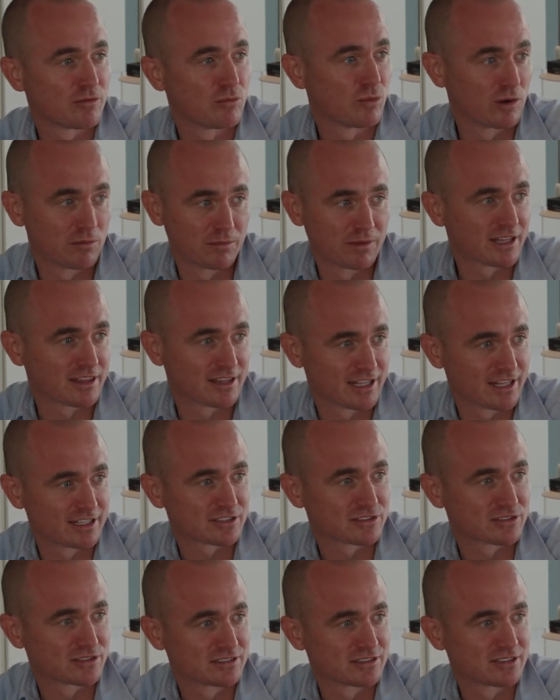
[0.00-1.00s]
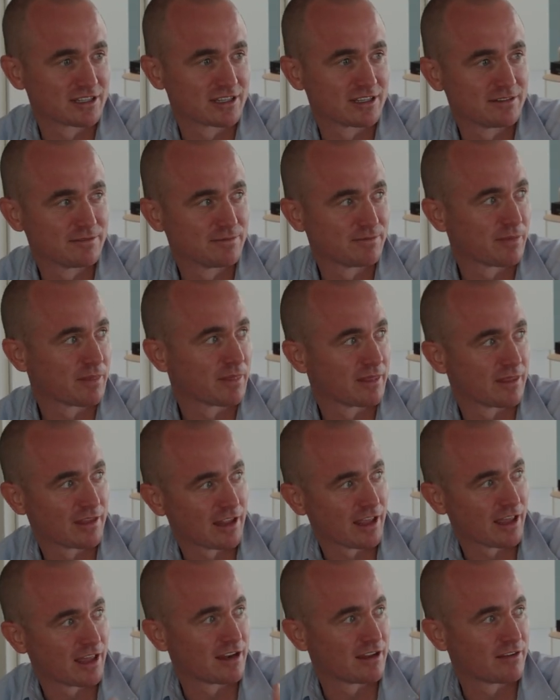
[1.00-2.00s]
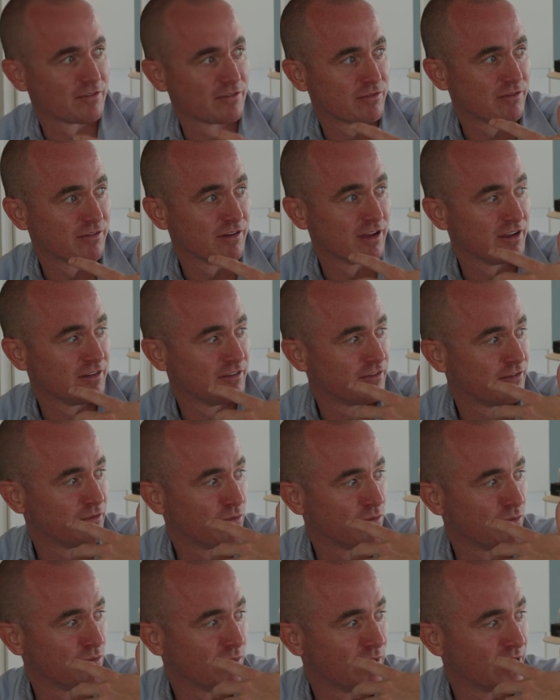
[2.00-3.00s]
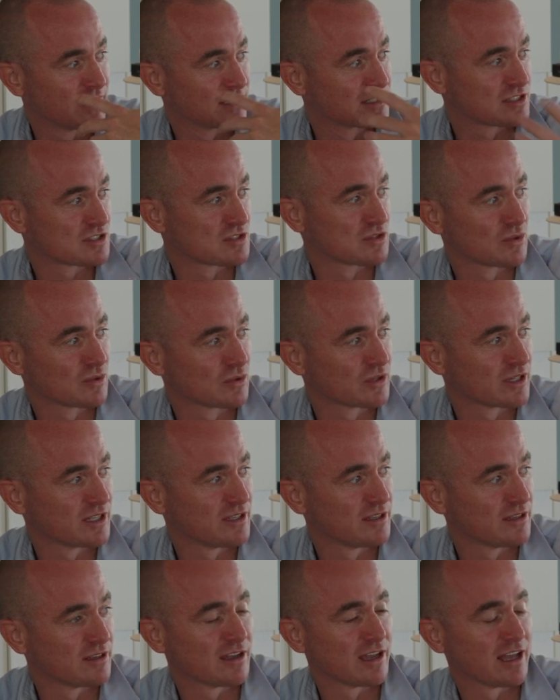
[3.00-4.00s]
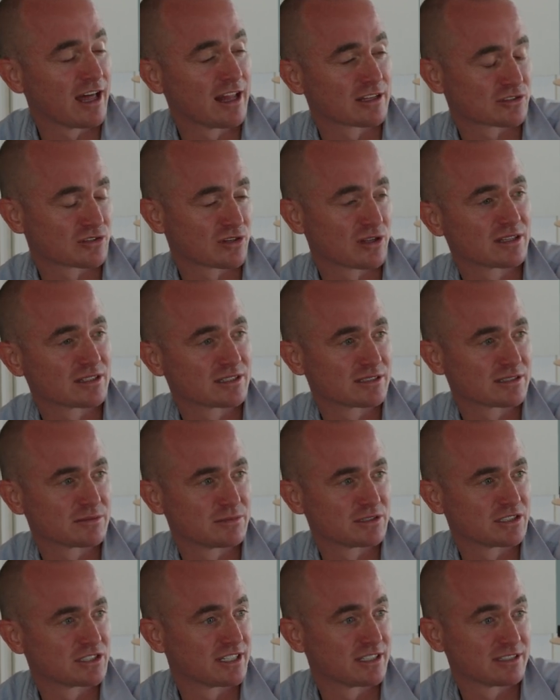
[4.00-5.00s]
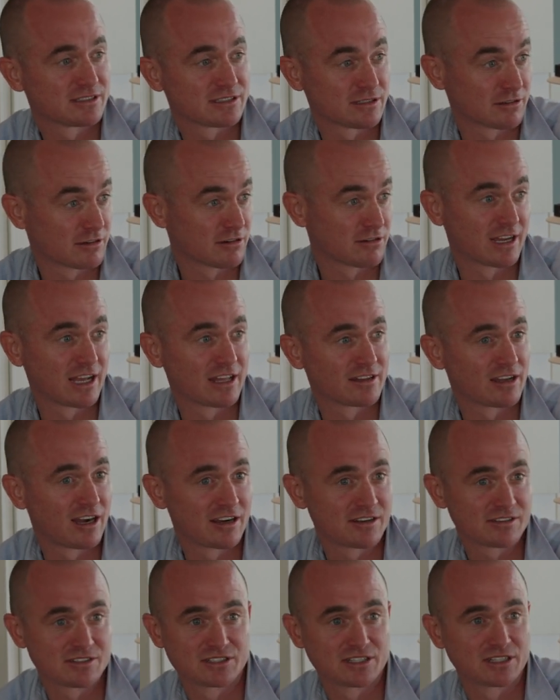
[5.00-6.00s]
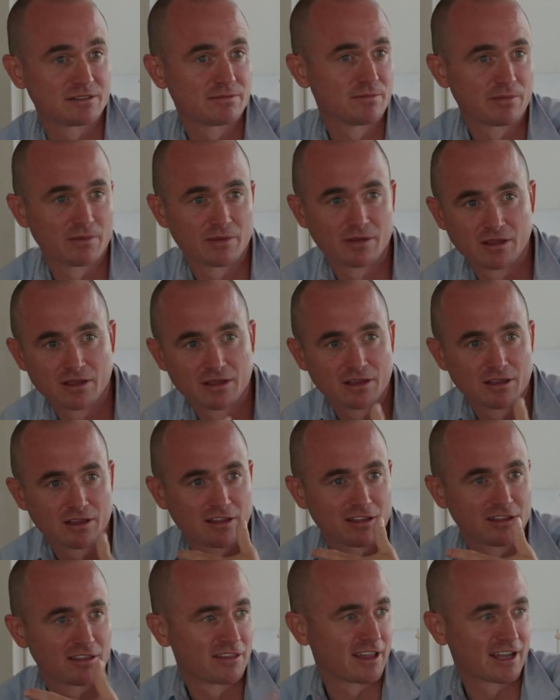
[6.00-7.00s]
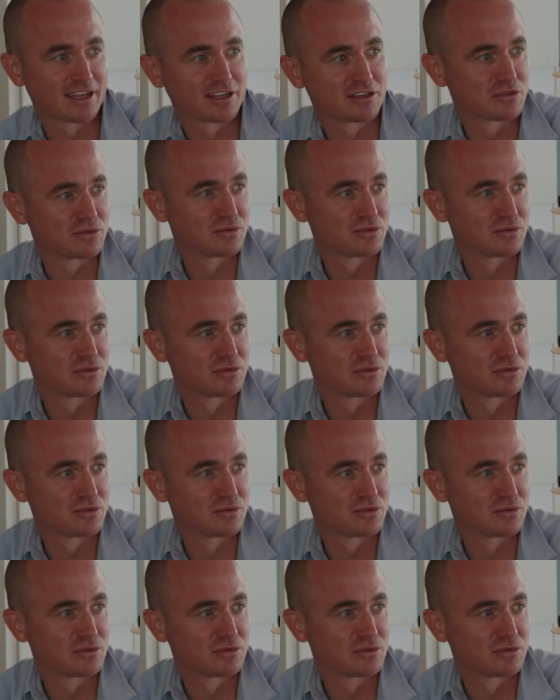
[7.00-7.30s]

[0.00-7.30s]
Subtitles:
make the electricity, and if we install the electrolysis machines to create the hydrogen, they can do